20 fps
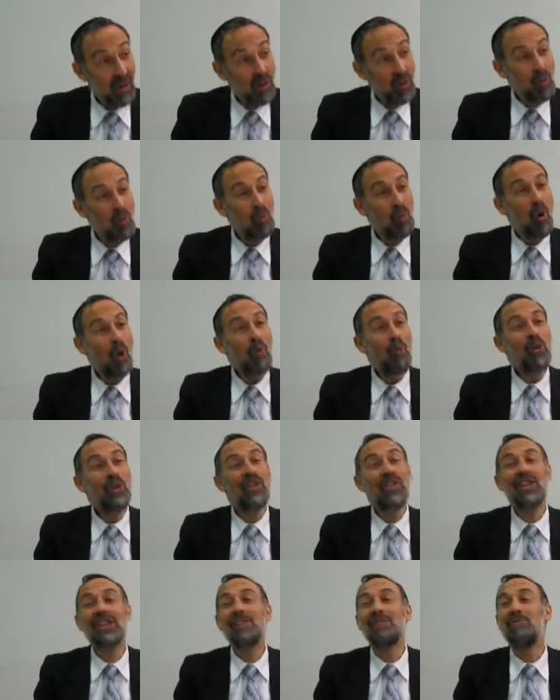What would
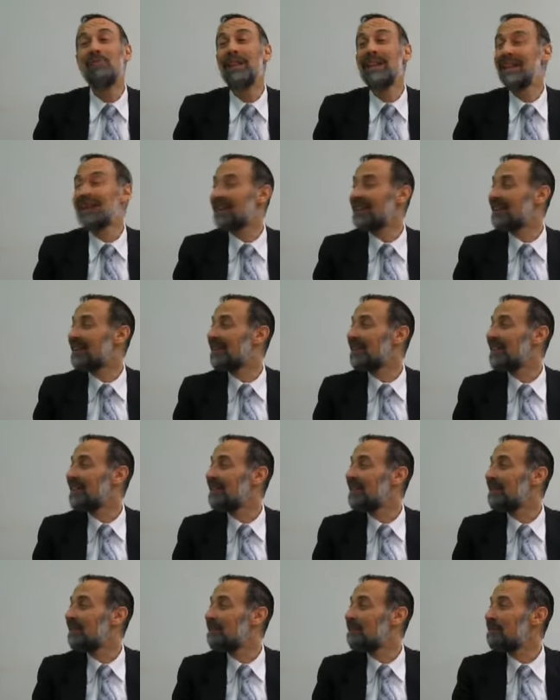this mean
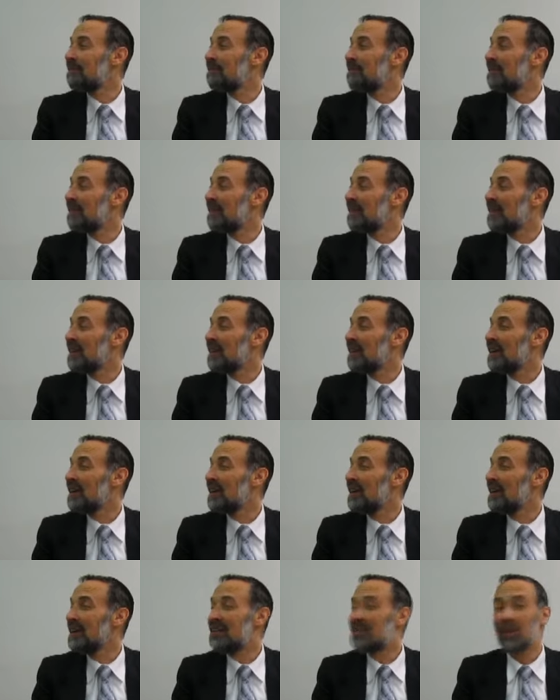
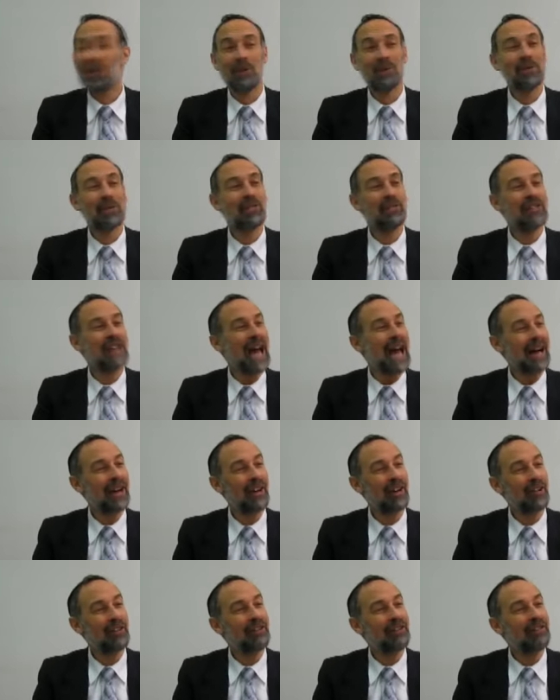in terms of Yaakov,
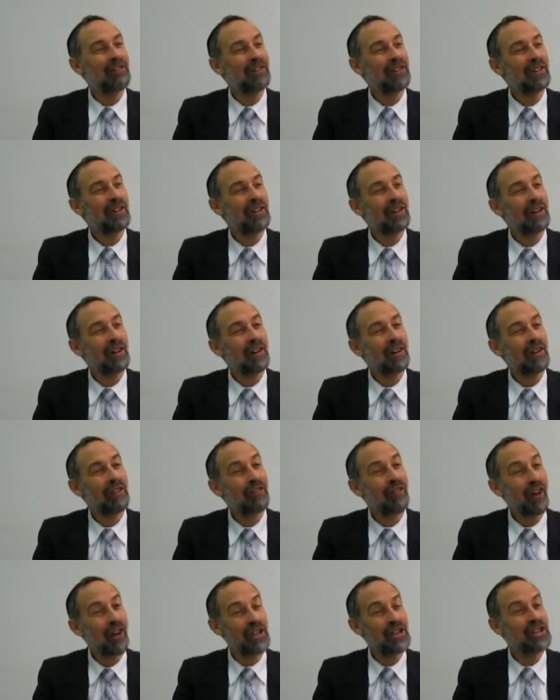
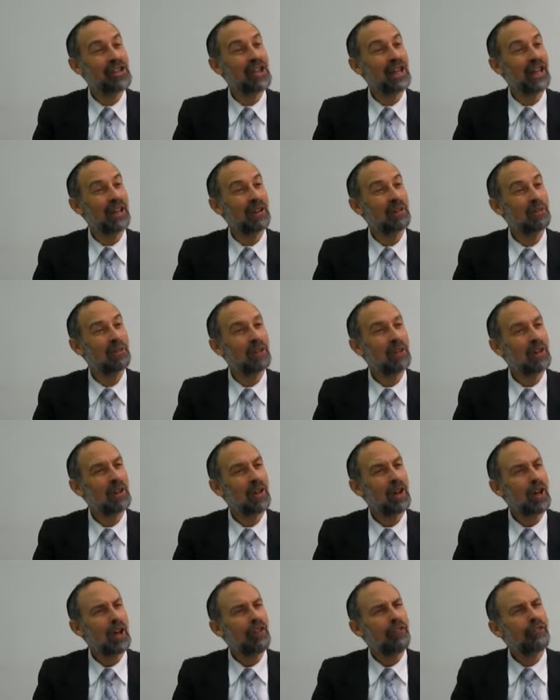Father Jacob?
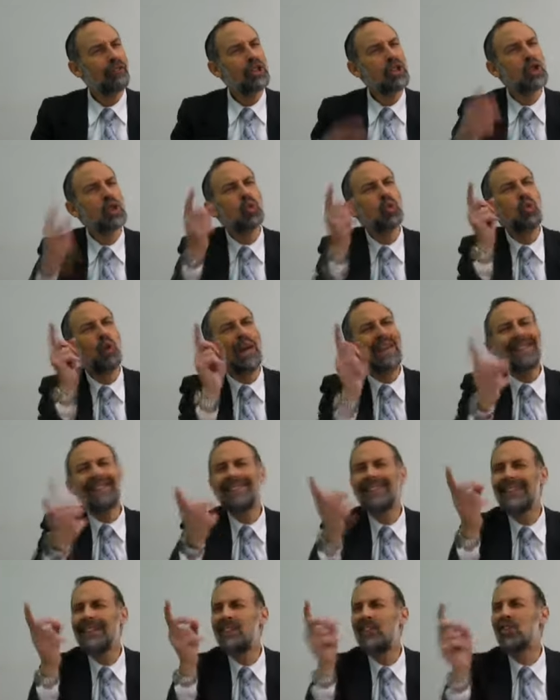For
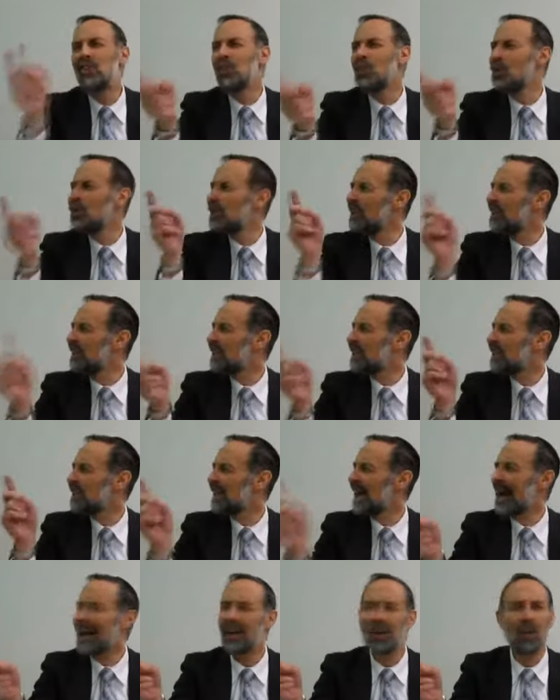twenty-two years,
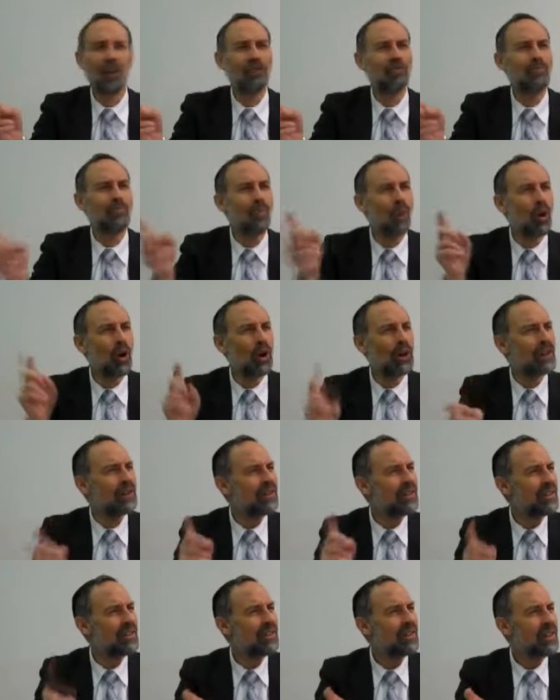Yaakov
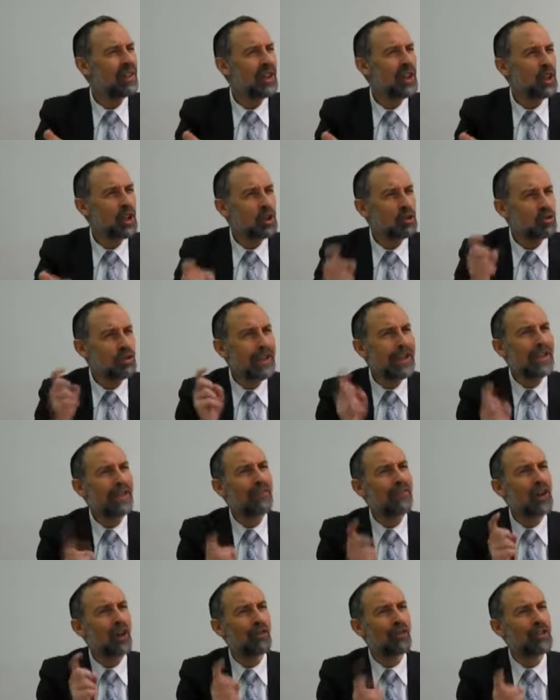mourned,
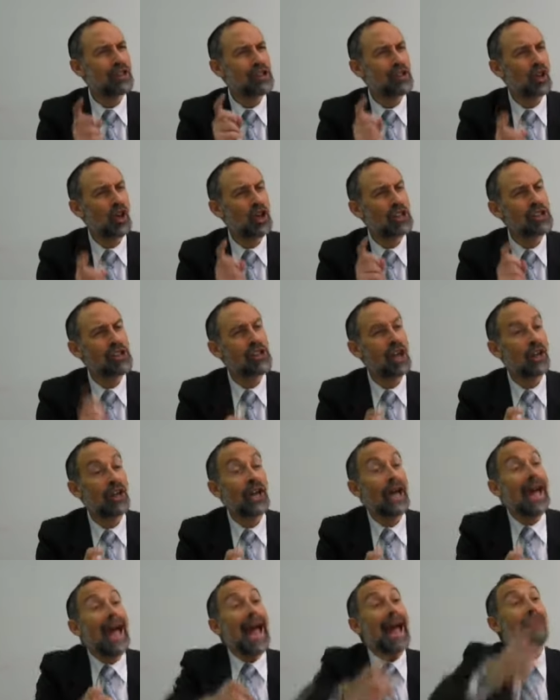grieved over his lost son,
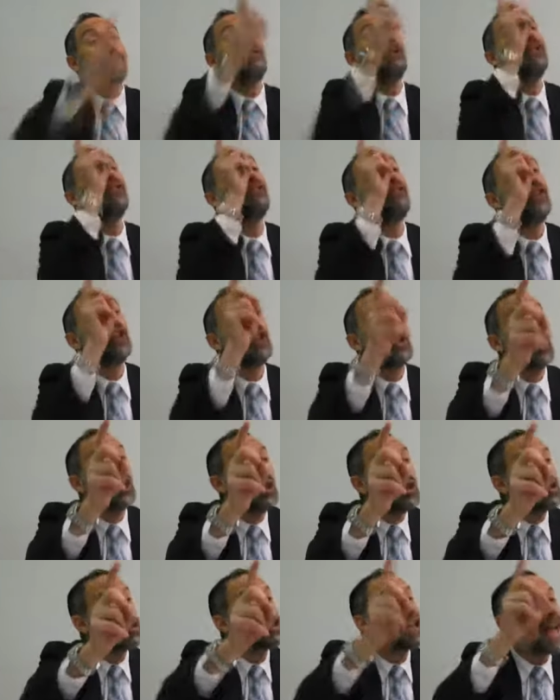and
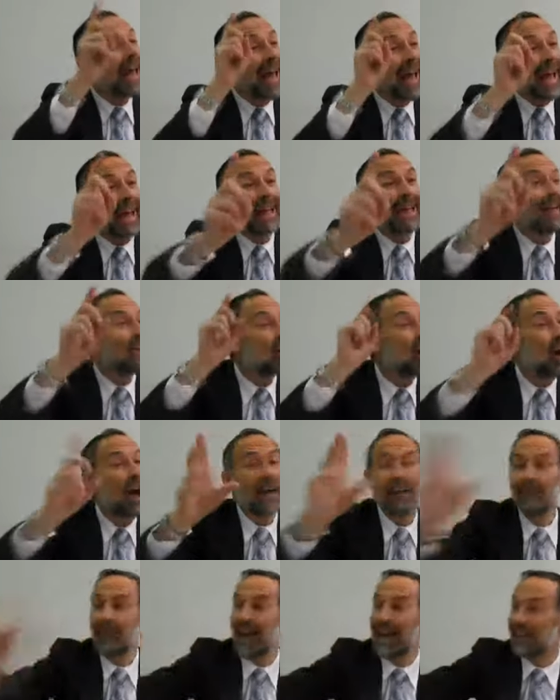refused any kind
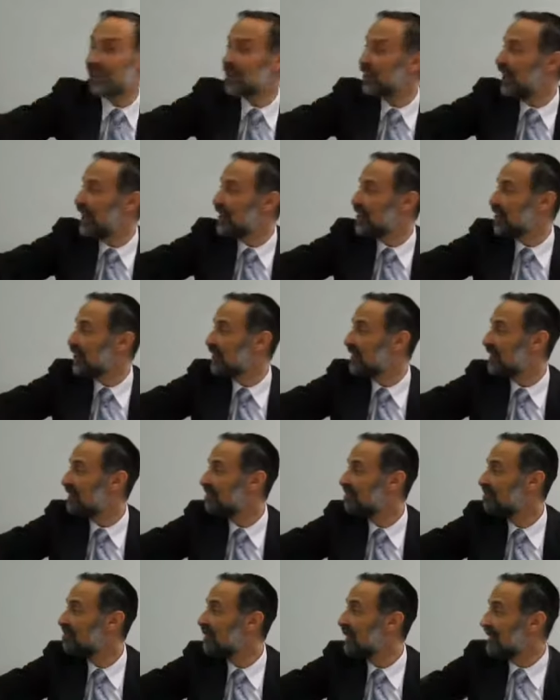of consolation.
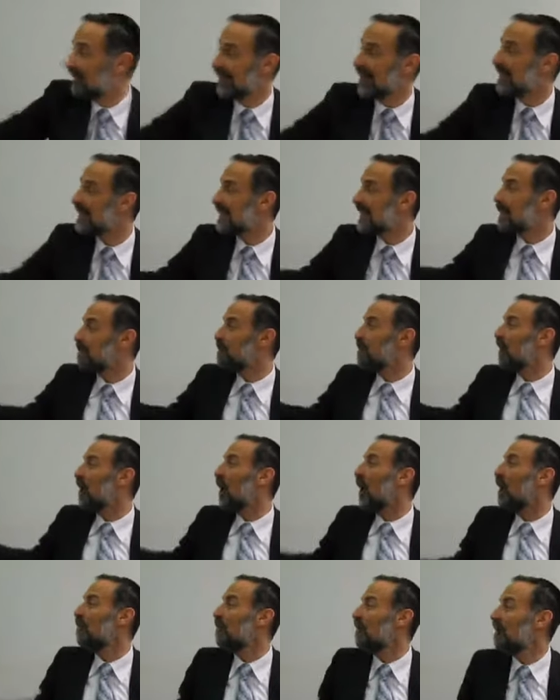He didn't accept
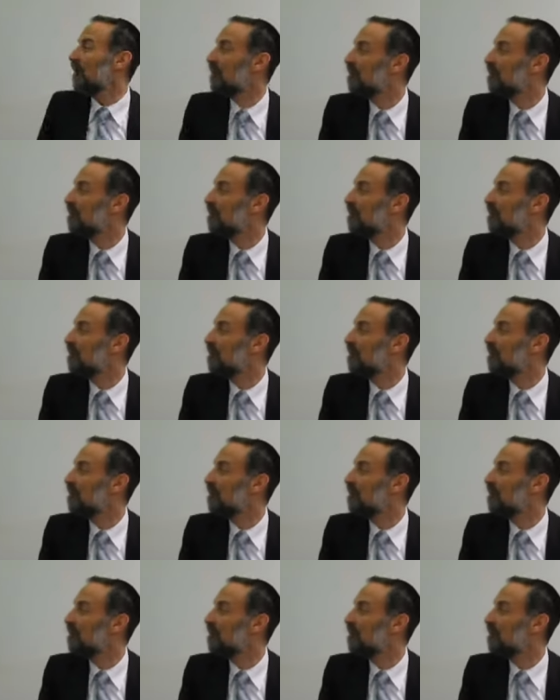Nachal.